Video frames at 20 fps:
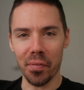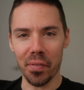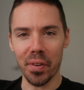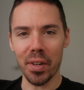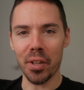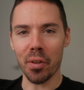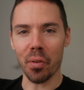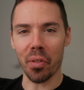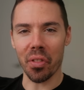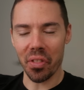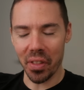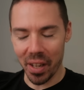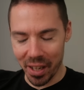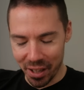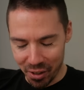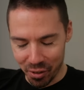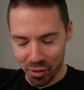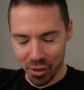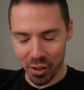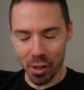video,
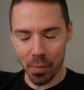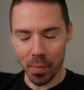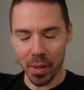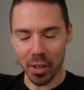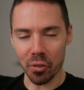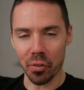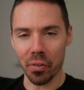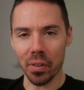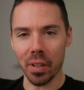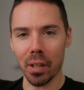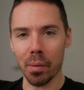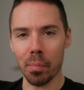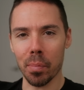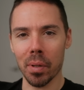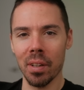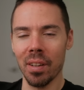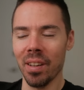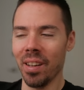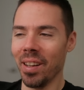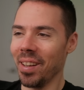thank you so much, Philip.
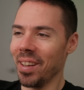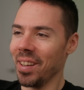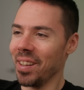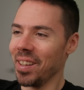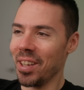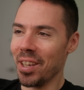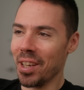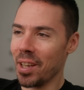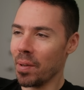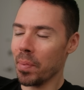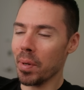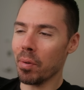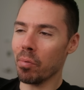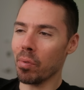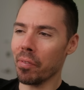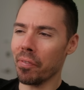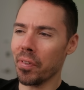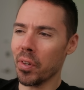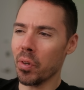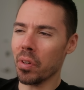He can be
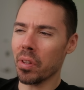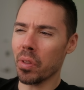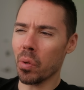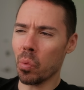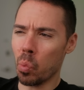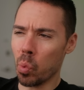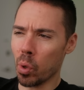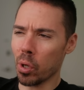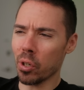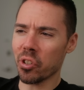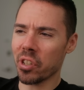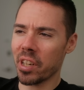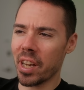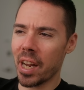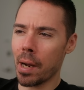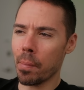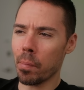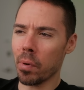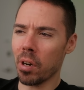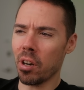reviewing the worst
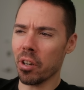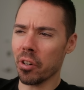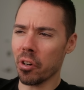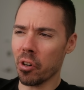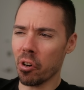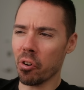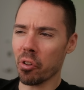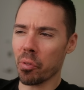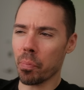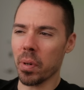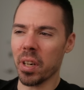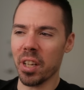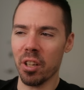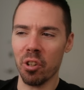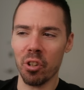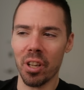camera on Earth, but he'll